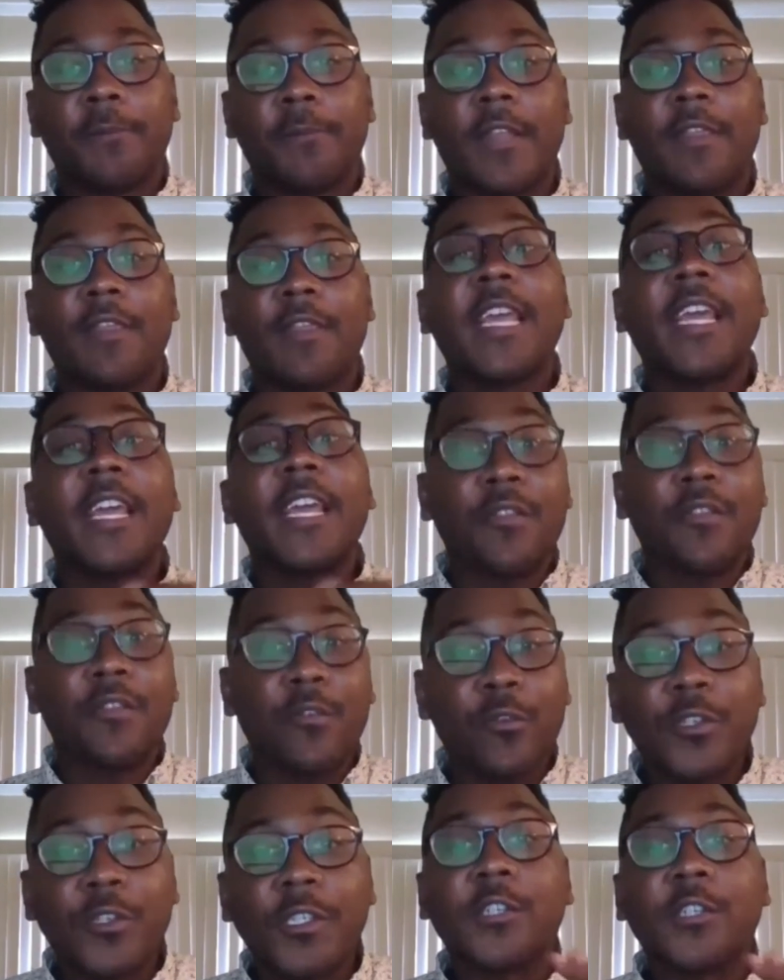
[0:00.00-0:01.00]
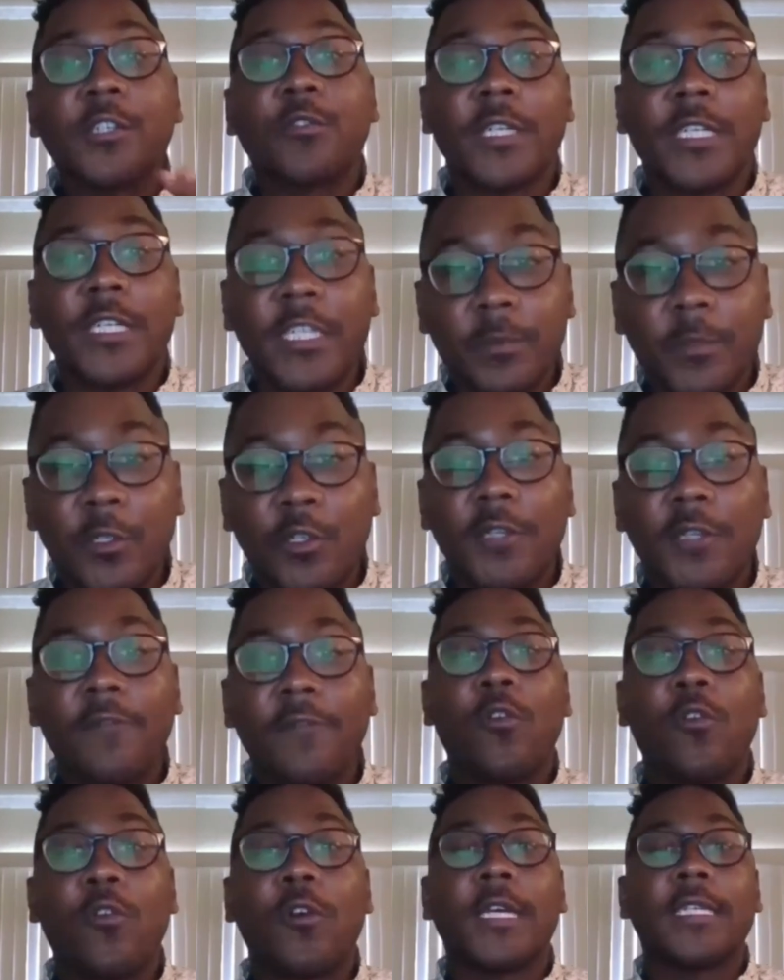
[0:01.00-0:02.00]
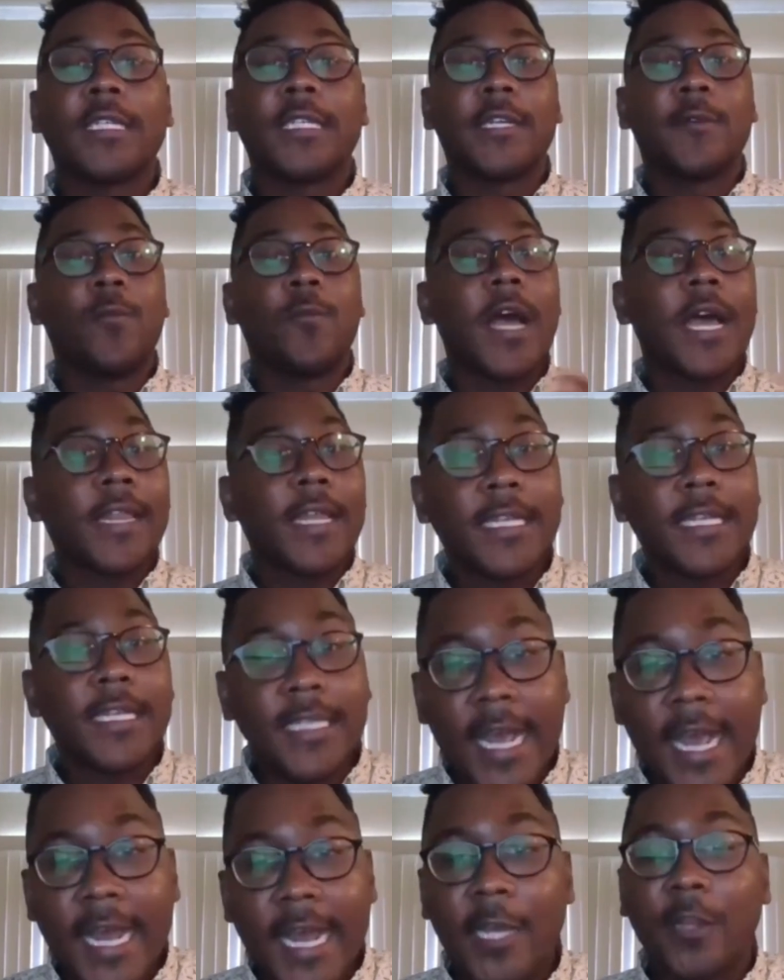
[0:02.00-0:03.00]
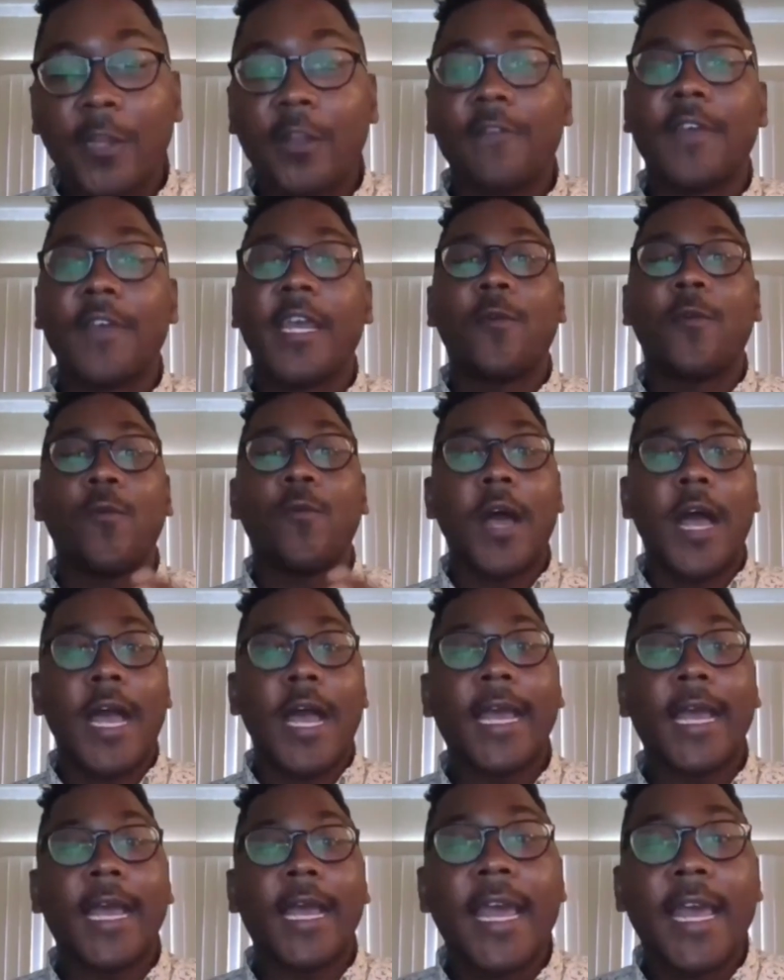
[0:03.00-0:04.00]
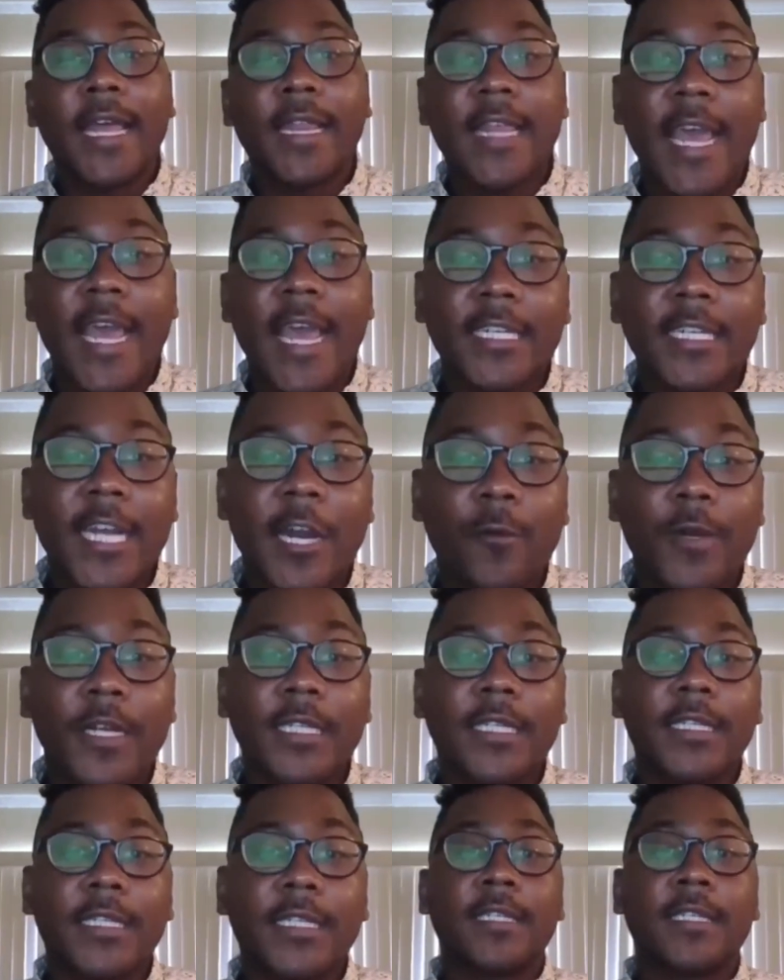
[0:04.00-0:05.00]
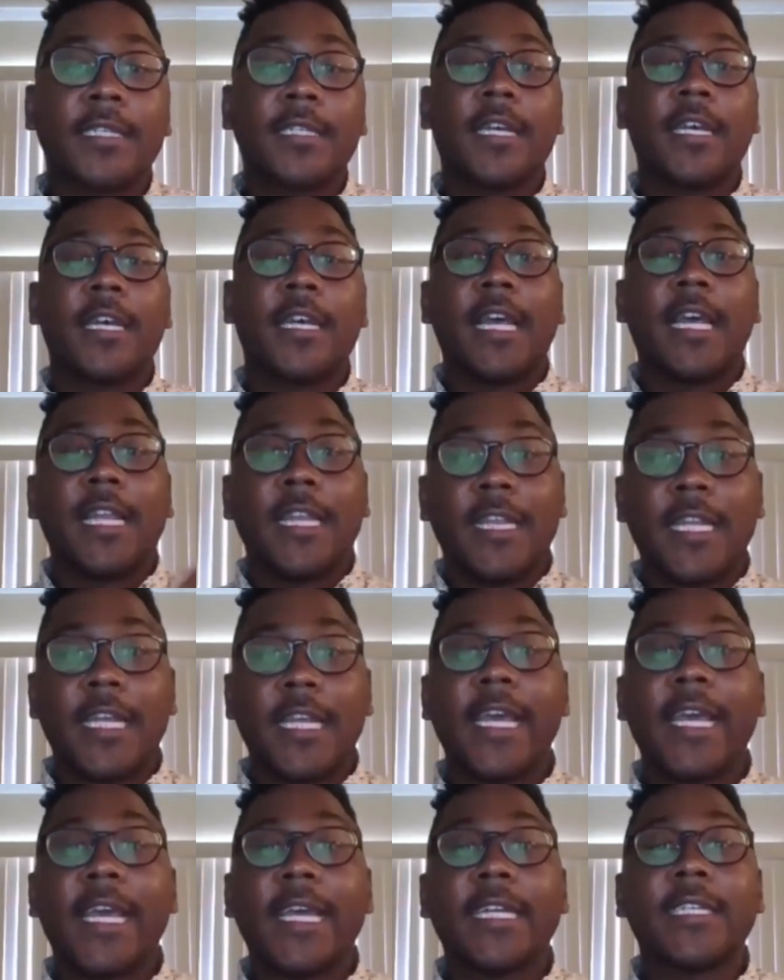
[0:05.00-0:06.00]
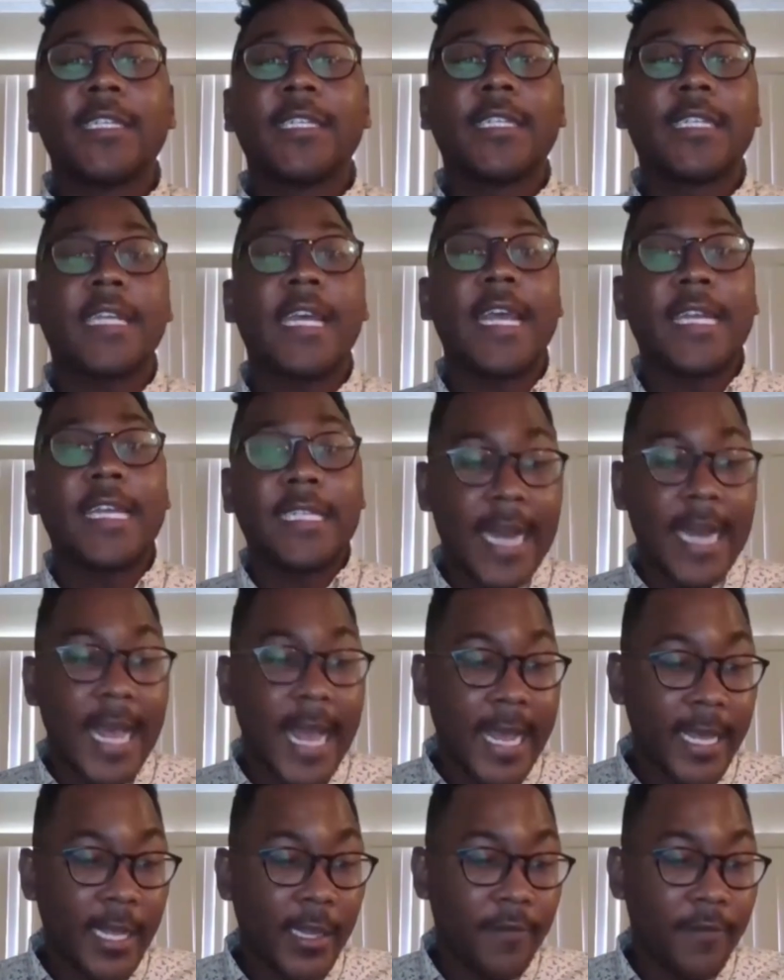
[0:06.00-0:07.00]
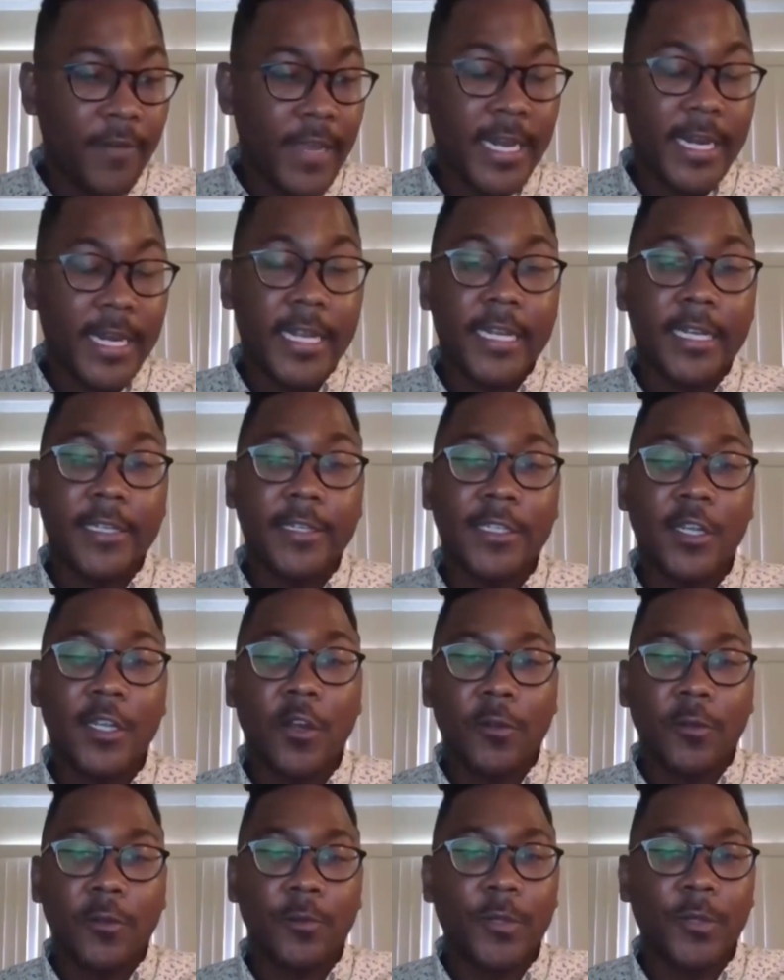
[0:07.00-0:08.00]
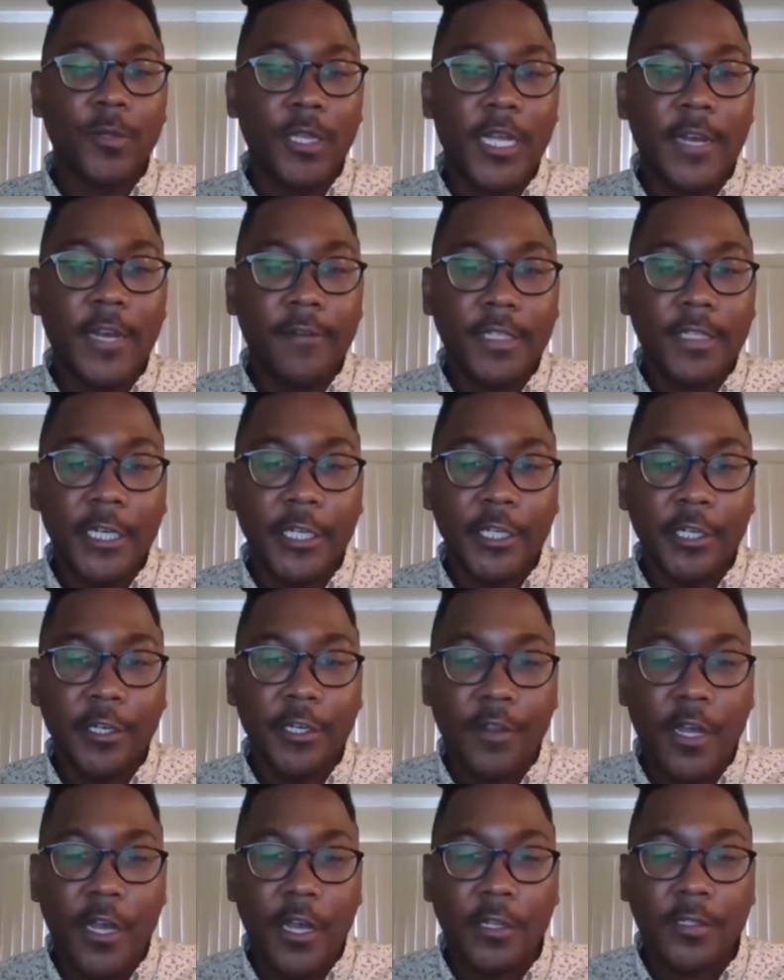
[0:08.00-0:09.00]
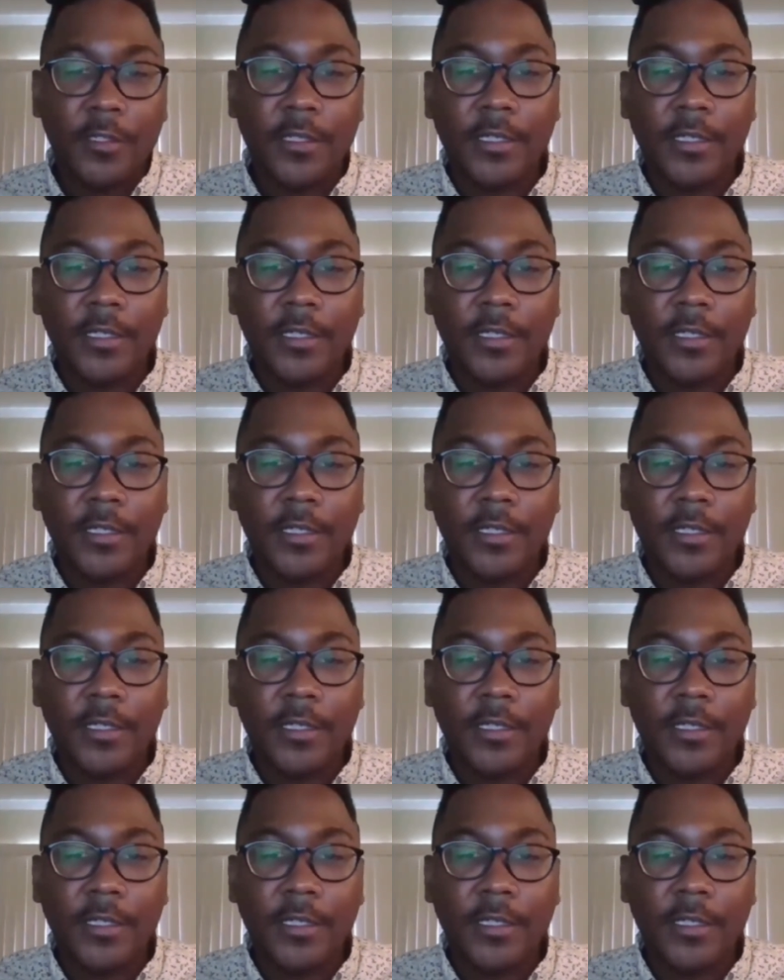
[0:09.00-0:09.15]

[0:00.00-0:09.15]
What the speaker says: thinking through centering community voice and why that's not elevated, why the anti-racist lens is not elevated. So would love to hear your thoughts.